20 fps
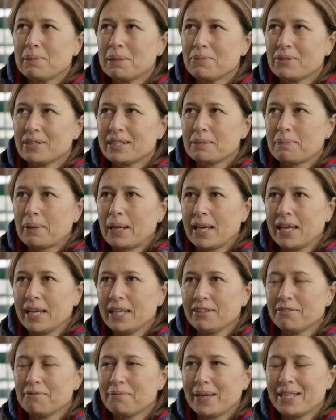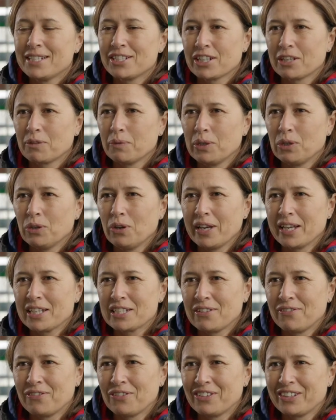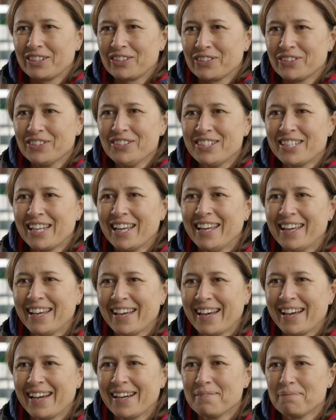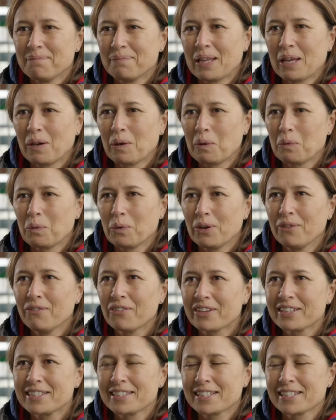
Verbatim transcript: memories playing of Magic were not actually very good. We weren't very